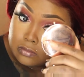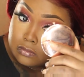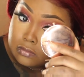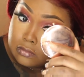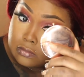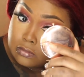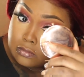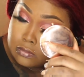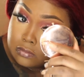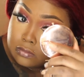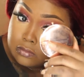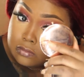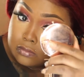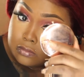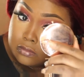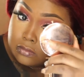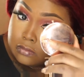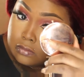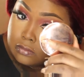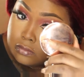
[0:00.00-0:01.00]
just taking that
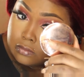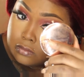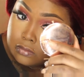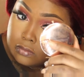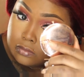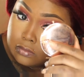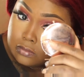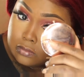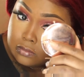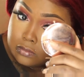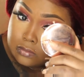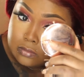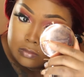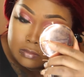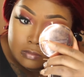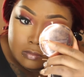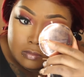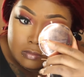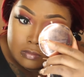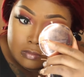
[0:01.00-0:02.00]
reddish brown
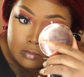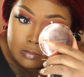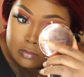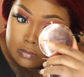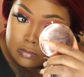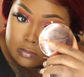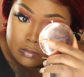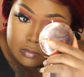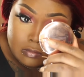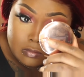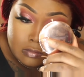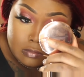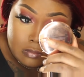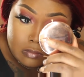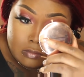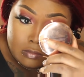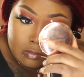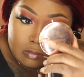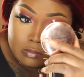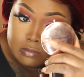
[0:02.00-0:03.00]
as well, mixed
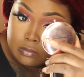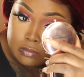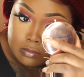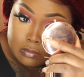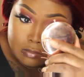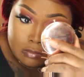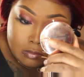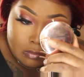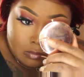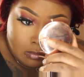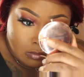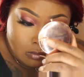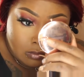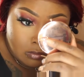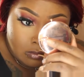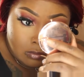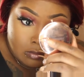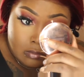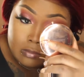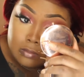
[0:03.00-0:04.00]
with that red,
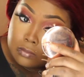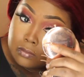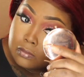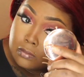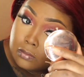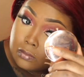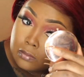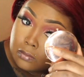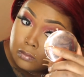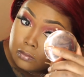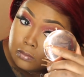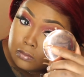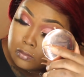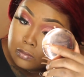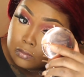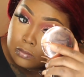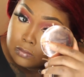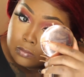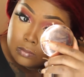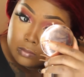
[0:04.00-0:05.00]
and just
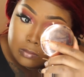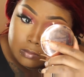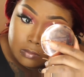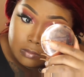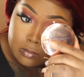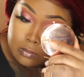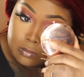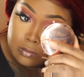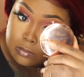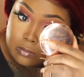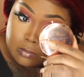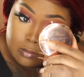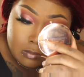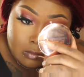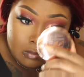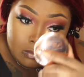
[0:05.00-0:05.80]
popping it there.